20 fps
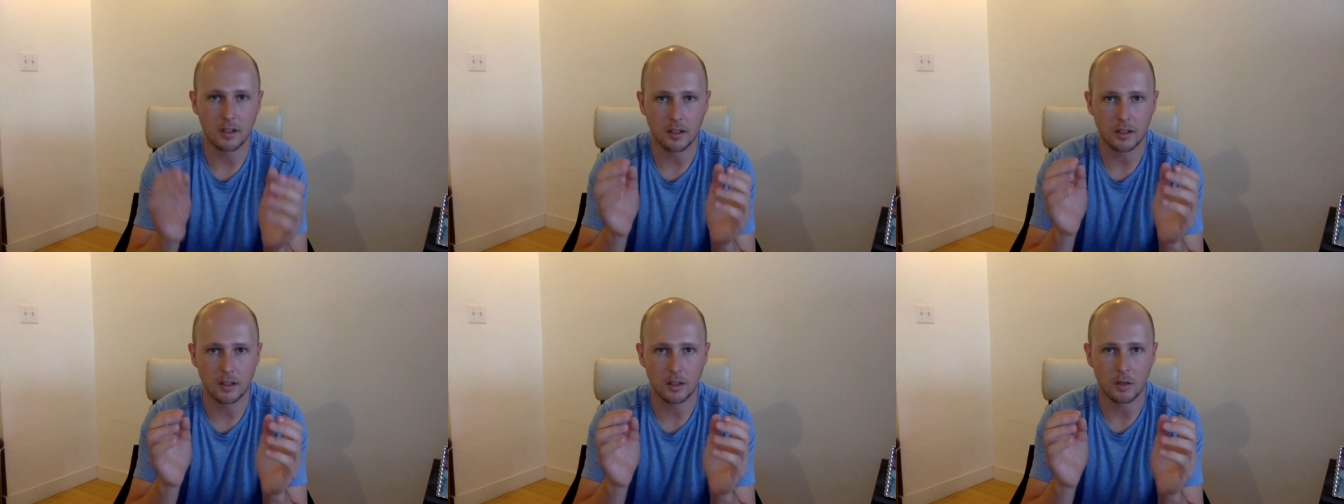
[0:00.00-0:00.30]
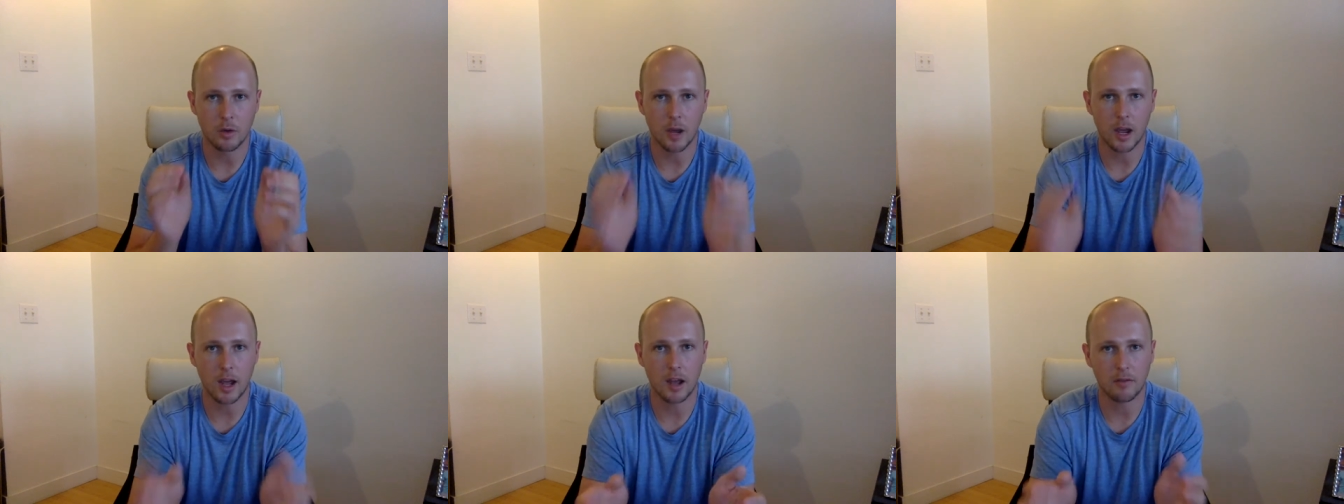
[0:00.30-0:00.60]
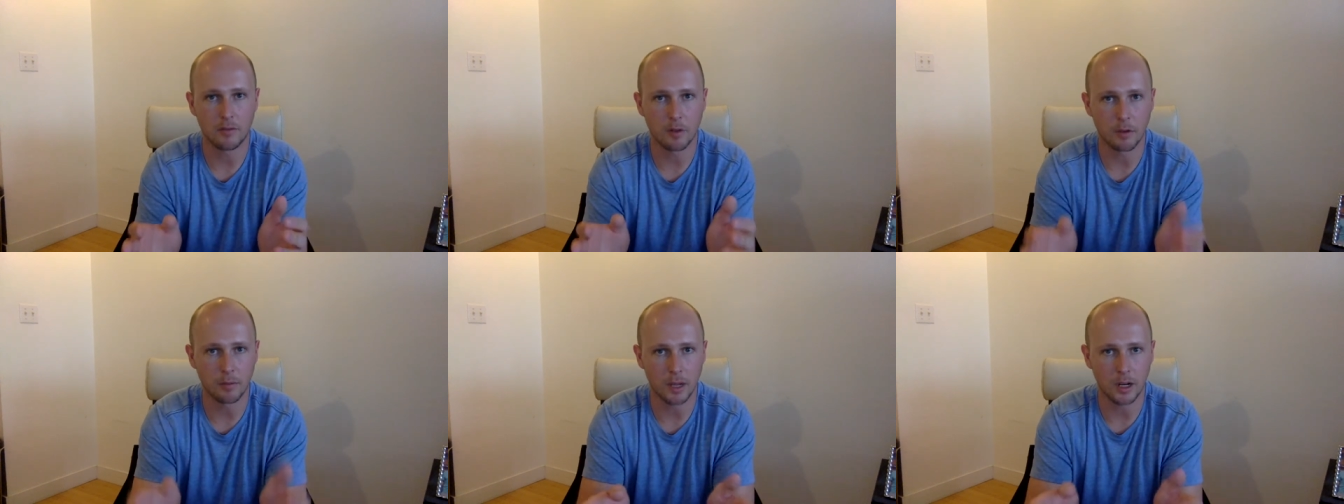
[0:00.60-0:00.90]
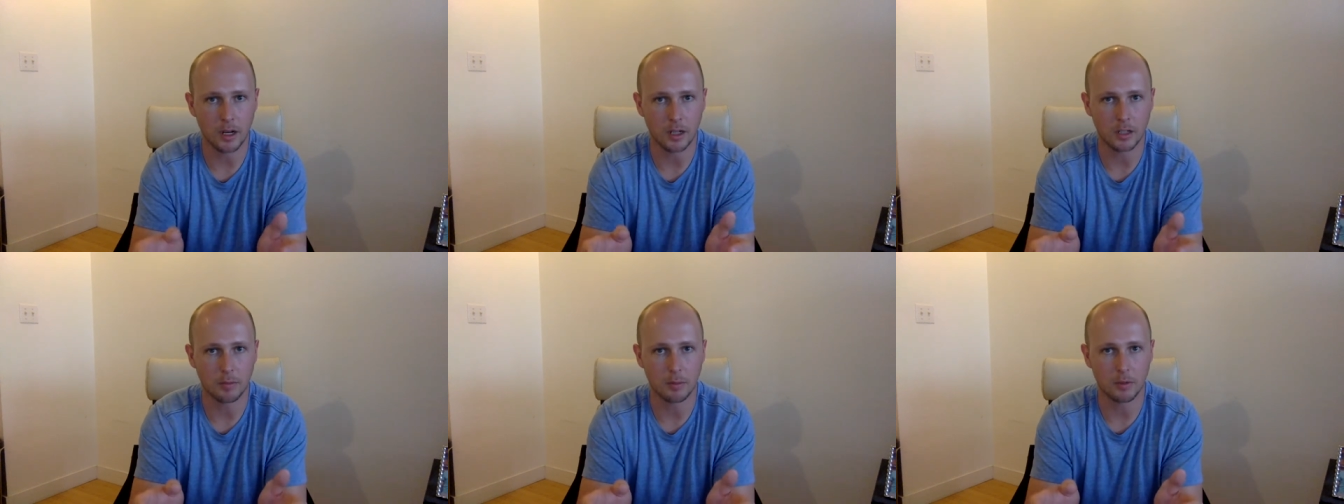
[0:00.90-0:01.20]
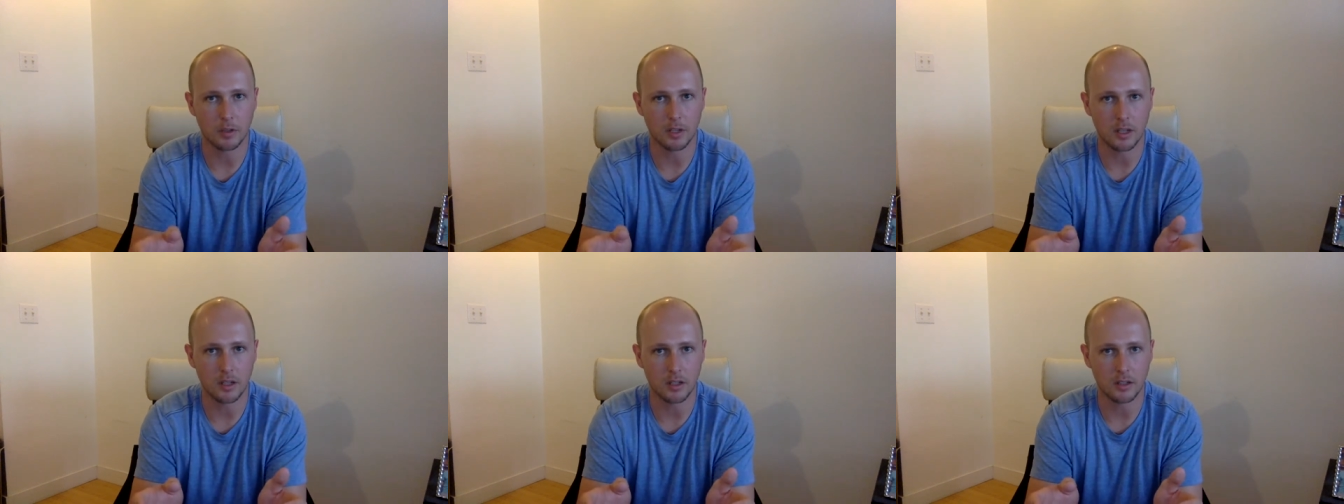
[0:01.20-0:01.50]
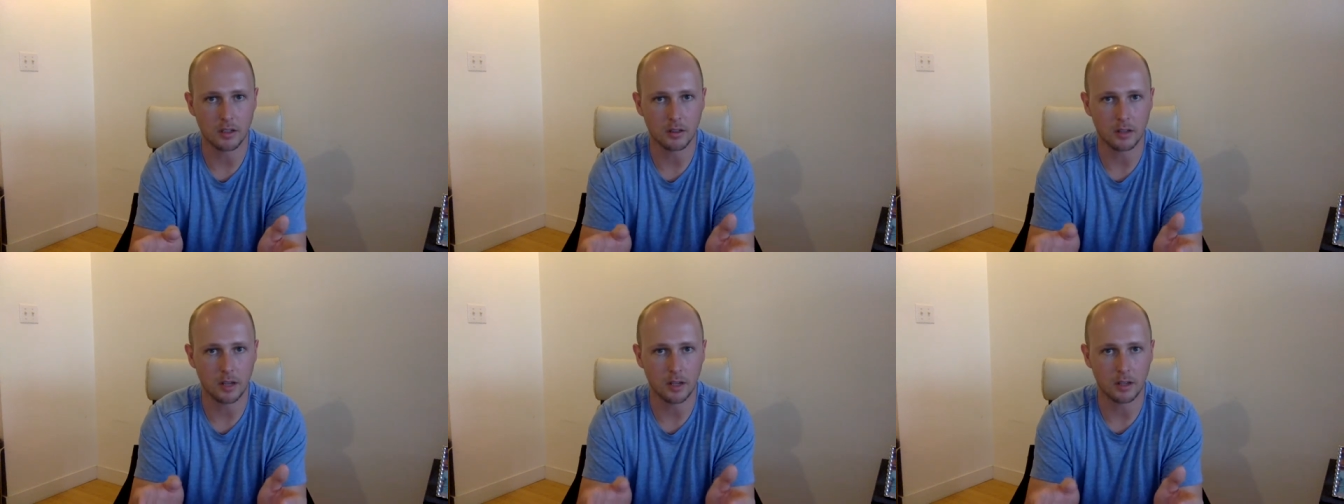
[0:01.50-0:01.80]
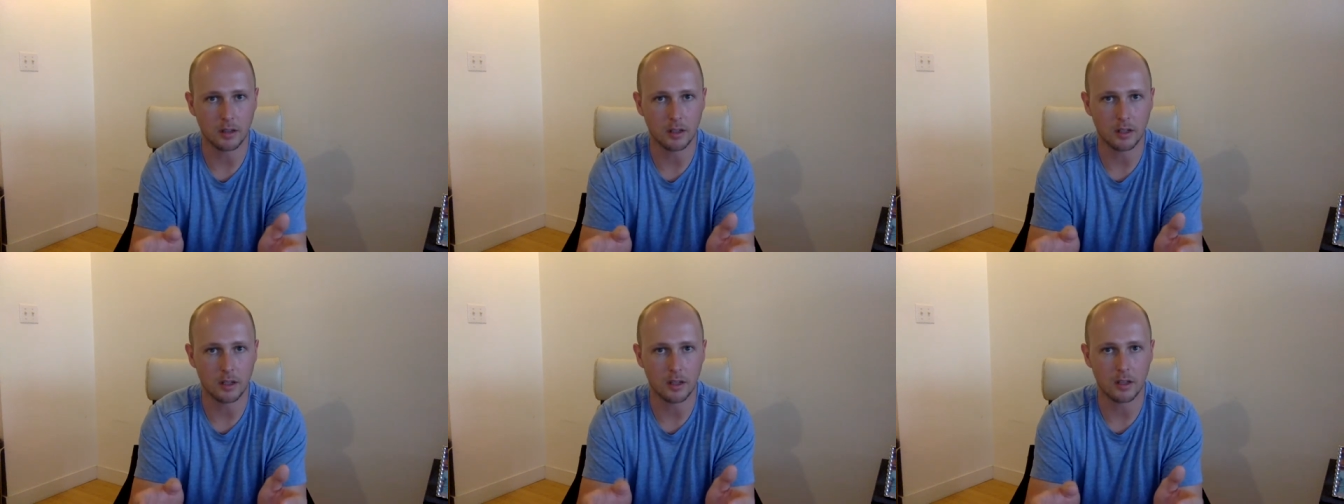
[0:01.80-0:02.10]
You have domain expertise.
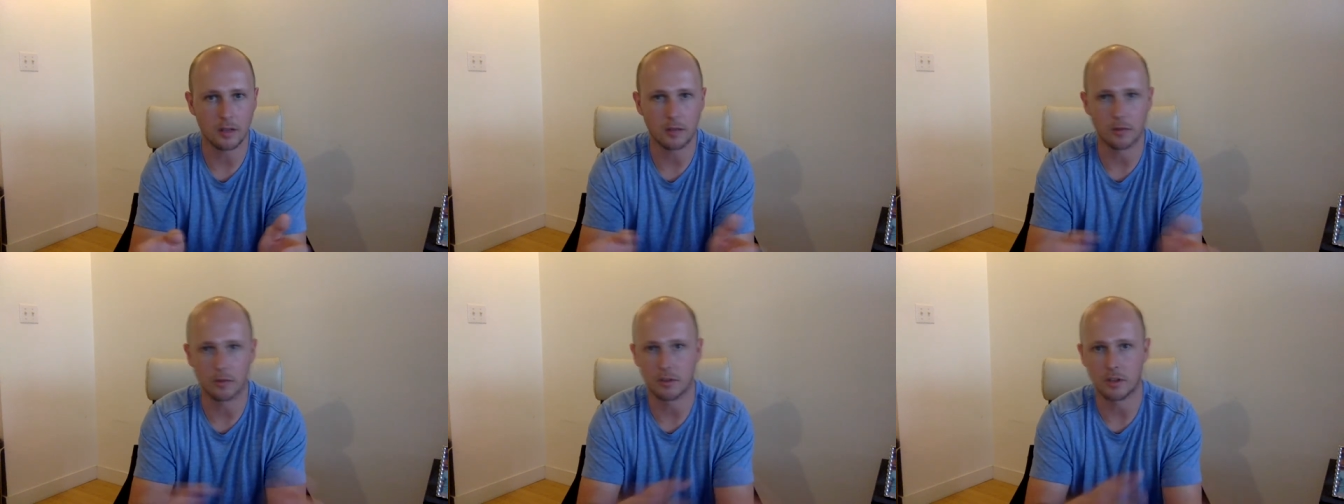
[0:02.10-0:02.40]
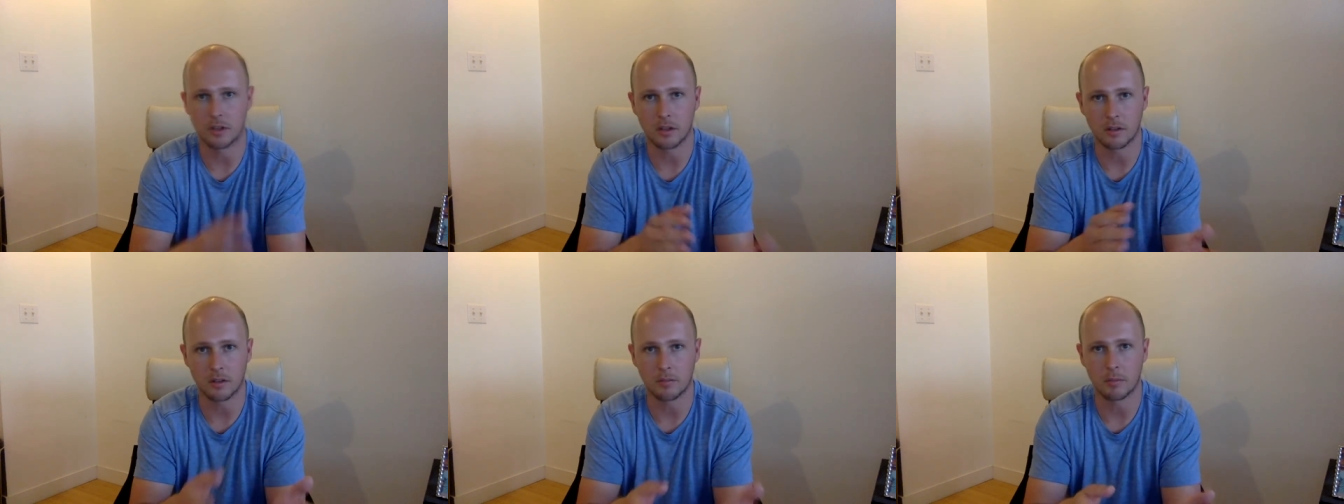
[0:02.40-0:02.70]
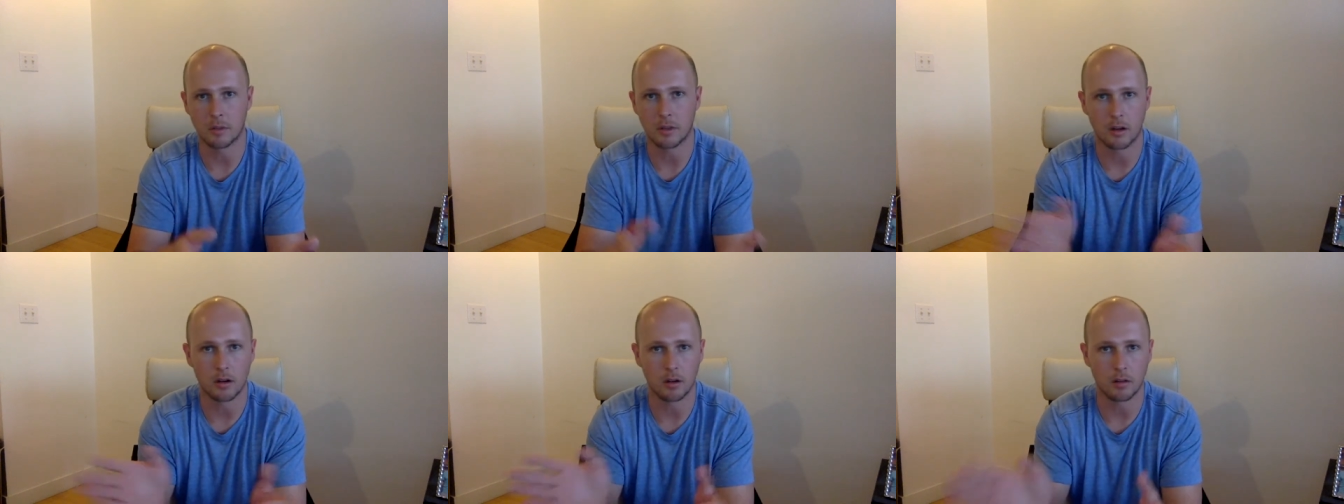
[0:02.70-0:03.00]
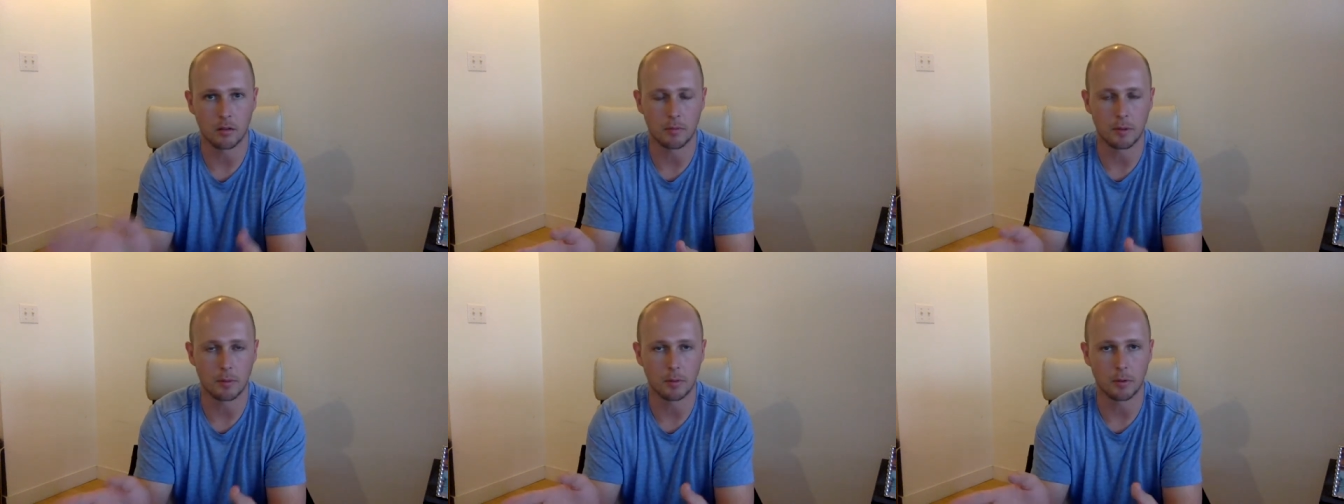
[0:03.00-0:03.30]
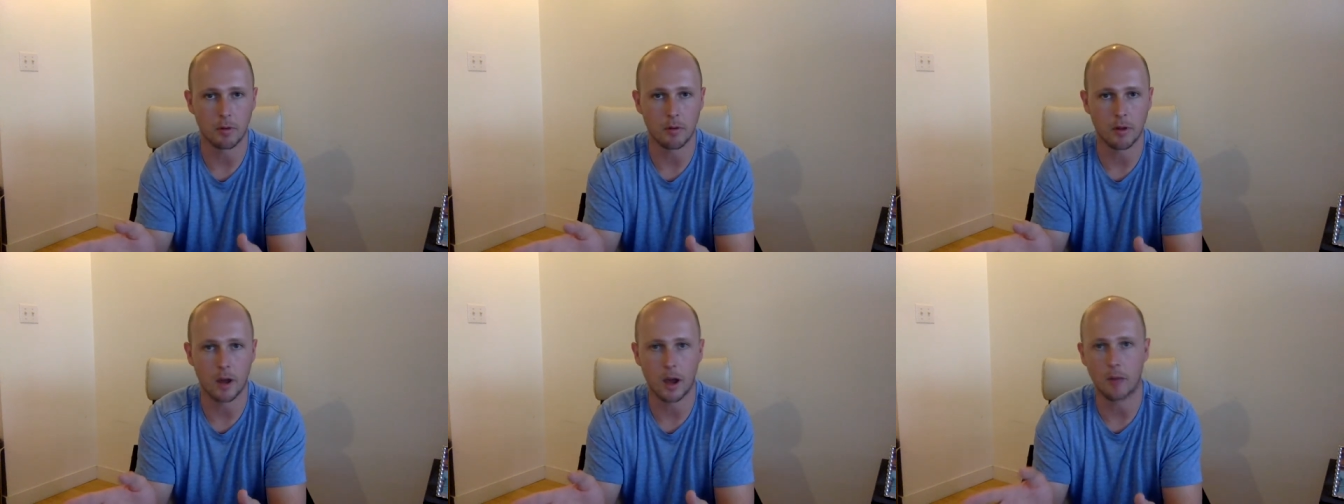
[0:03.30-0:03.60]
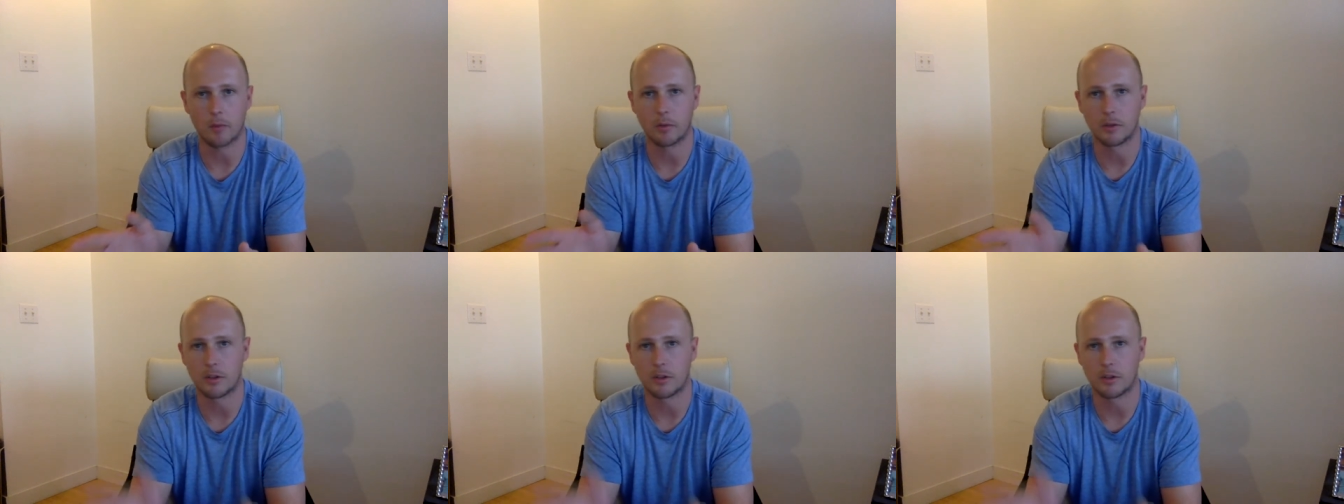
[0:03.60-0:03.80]
Likely you're seeing something that other people are not,